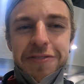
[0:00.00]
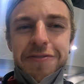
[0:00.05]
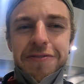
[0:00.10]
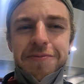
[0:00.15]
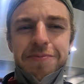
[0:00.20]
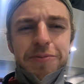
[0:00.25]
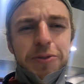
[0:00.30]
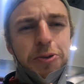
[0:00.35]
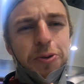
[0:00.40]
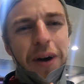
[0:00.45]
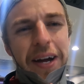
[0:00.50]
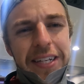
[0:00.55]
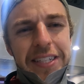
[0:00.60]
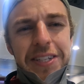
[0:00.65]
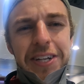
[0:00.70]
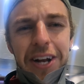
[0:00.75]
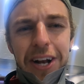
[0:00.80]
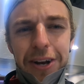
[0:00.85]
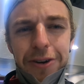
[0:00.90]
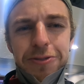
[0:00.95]
is quite
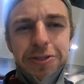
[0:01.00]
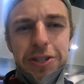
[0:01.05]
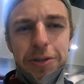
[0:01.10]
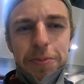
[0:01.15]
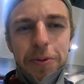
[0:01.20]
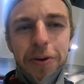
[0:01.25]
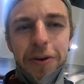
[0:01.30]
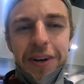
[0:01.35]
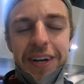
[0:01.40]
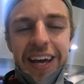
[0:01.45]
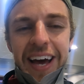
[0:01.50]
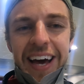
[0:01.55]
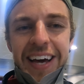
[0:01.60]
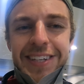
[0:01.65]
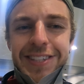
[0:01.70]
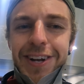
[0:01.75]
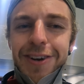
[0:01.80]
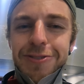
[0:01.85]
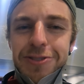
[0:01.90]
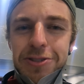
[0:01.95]
close to Boracay,
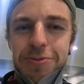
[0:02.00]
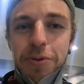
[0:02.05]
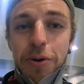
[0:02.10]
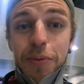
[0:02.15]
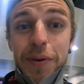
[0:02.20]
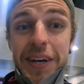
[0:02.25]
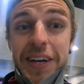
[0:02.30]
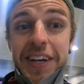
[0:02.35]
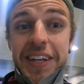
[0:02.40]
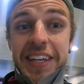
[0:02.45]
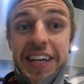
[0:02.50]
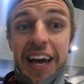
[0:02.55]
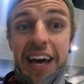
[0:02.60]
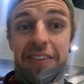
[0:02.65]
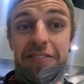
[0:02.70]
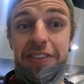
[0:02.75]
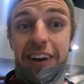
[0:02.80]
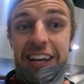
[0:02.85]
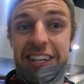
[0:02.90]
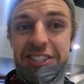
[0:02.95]
as close as what we could
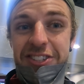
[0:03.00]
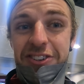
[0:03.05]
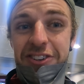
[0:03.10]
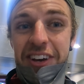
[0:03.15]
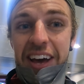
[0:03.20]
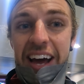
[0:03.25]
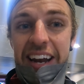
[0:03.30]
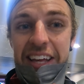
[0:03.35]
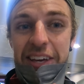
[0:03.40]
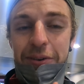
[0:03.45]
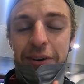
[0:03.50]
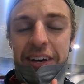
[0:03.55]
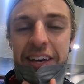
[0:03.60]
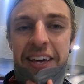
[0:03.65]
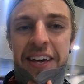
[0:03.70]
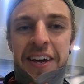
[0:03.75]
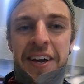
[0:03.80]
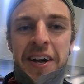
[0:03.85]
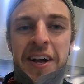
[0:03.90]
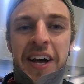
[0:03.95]
get flights to
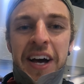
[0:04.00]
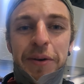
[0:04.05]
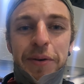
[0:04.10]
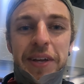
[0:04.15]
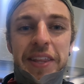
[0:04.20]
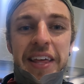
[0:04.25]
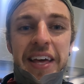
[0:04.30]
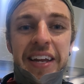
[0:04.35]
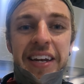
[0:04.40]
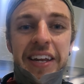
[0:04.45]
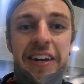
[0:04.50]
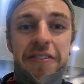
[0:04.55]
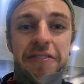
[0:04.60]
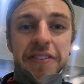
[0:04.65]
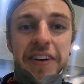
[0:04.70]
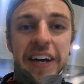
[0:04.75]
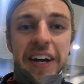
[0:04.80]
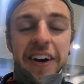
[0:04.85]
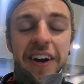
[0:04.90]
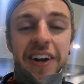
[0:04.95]
anyway. We then need to
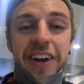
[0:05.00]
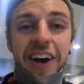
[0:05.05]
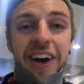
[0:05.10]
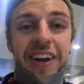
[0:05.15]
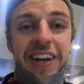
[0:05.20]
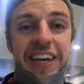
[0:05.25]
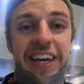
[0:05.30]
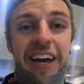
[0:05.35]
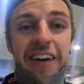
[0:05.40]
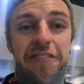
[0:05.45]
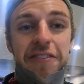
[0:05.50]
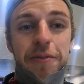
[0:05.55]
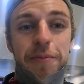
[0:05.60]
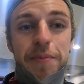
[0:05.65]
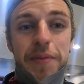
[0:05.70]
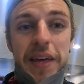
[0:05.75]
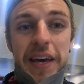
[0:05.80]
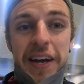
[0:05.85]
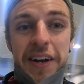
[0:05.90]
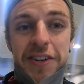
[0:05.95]
figure out how to get
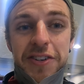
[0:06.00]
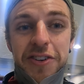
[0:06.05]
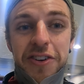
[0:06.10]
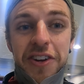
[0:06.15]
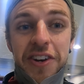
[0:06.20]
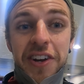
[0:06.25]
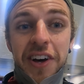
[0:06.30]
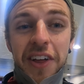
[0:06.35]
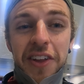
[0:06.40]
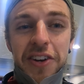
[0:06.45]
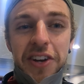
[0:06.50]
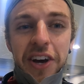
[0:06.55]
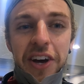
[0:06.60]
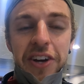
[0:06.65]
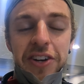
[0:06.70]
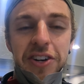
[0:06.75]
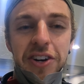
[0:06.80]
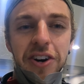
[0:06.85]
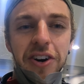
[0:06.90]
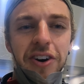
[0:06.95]
from there to another
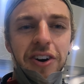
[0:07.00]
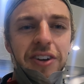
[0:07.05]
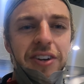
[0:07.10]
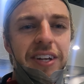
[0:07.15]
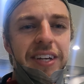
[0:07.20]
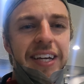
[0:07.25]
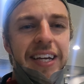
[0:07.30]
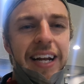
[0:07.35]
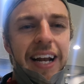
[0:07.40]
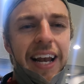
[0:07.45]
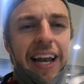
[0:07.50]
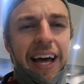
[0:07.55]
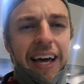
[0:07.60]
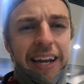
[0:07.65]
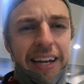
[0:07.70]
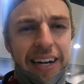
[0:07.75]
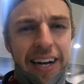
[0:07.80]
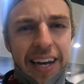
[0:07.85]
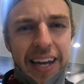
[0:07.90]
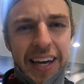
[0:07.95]
town called
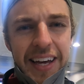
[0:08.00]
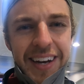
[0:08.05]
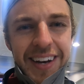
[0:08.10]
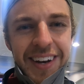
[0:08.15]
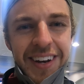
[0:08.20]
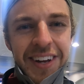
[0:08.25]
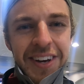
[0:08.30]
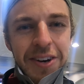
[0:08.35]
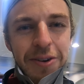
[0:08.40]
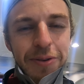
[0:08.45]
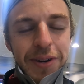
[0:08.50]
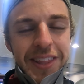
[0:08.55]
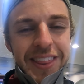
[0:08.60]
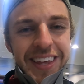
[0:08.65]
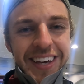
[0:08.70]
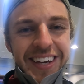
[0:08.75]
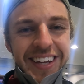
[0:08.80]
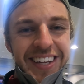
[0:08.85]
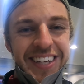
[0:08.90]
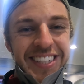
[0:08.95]
Clanaclan, we
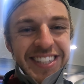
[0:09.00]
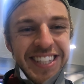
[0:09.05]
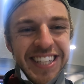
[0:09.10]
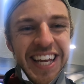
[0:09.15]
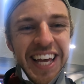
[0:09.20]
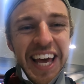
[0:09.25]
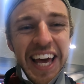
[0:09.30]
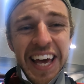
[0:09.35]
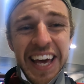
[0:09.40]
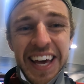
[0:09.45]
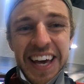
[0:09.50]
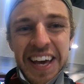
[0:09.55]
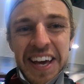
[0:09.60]
think it is.